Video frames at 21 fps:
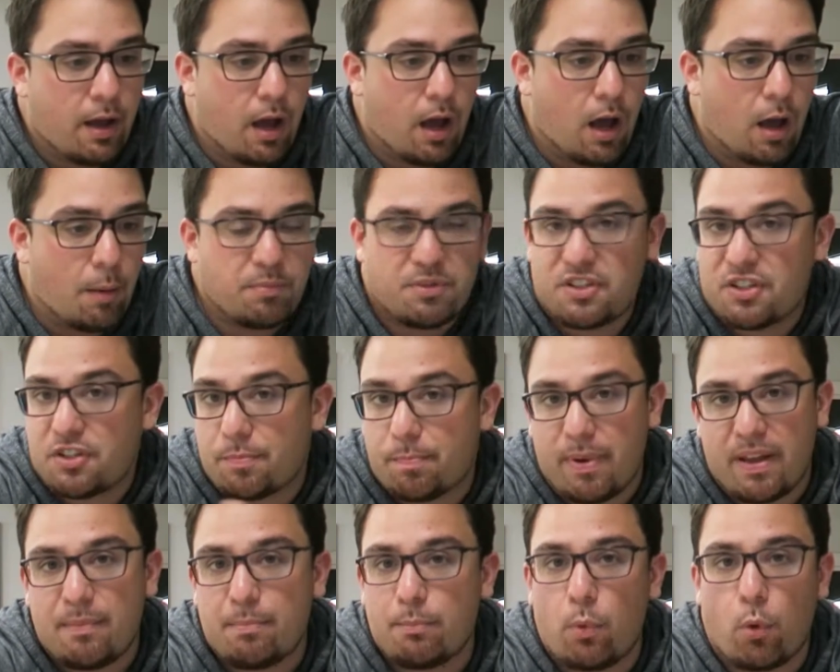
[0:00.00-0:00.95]
um,
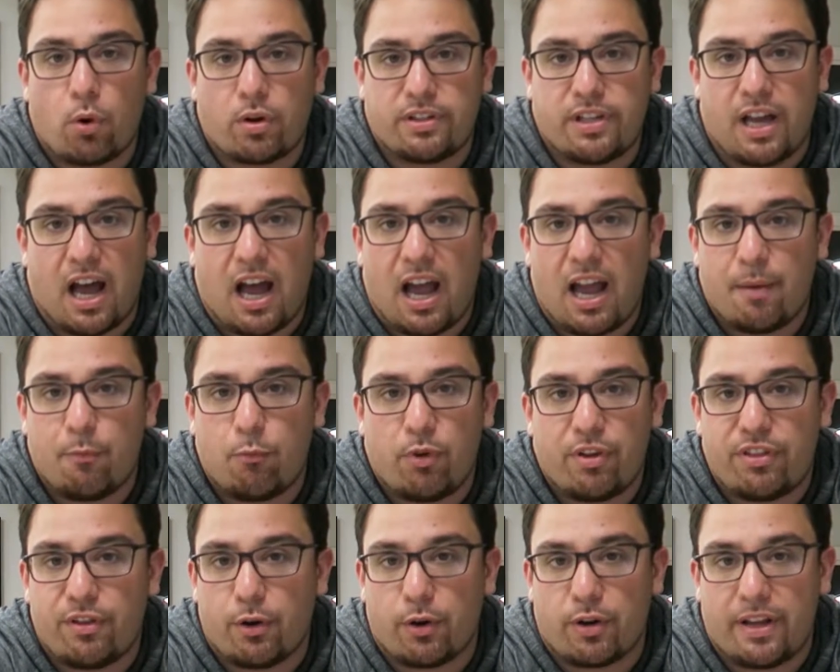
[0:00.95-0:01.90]
spend more time
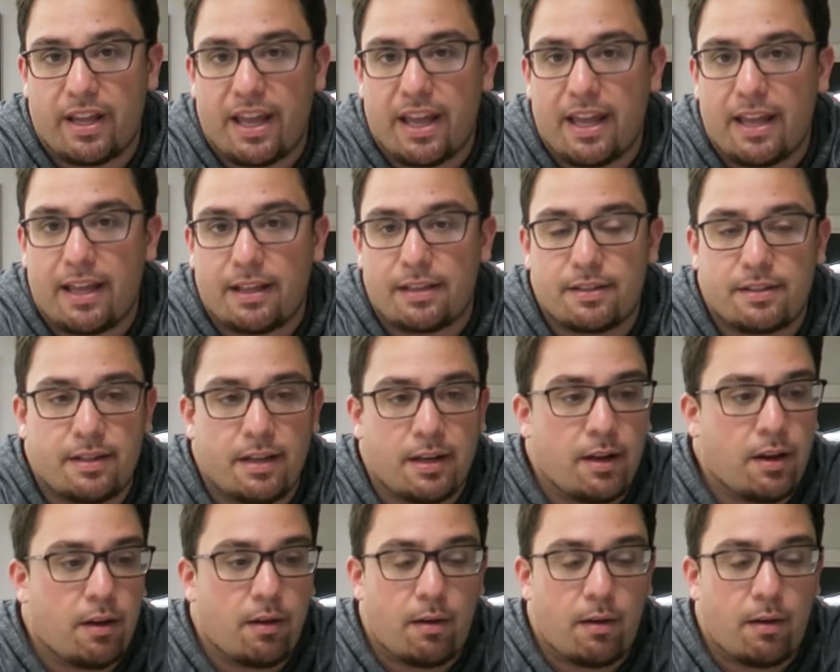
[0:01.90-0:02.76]
with your kids